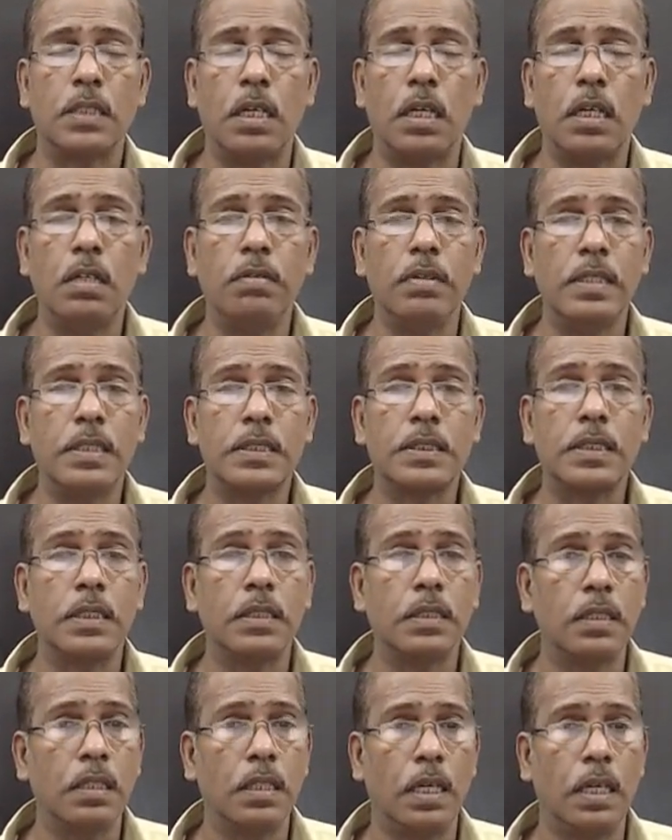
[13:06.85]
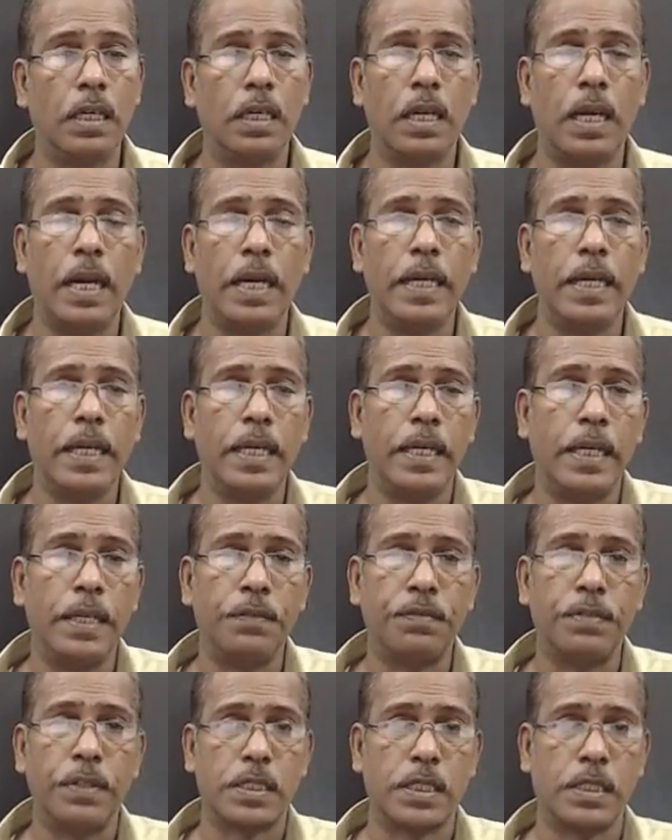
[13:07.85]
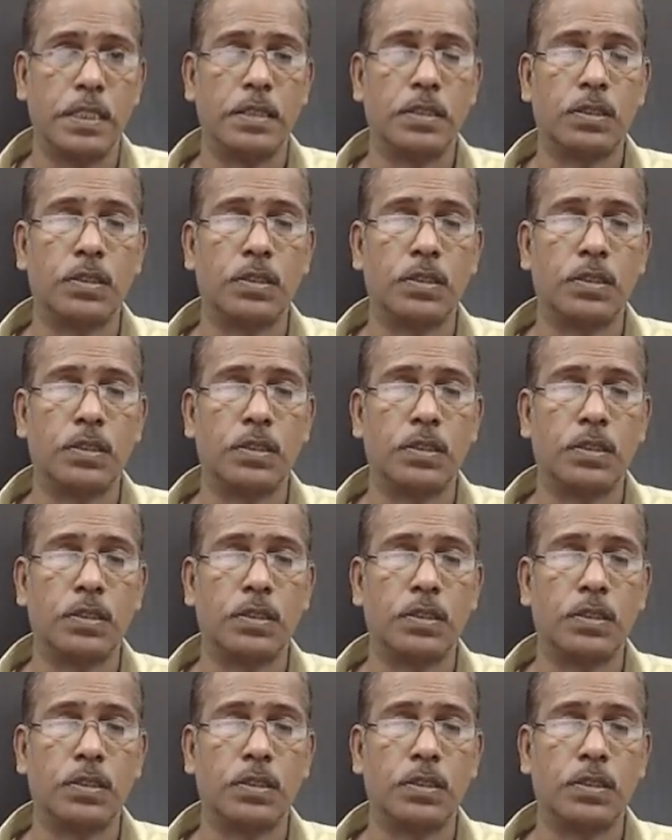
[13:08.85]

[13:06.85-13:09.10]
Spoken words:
always an identity function.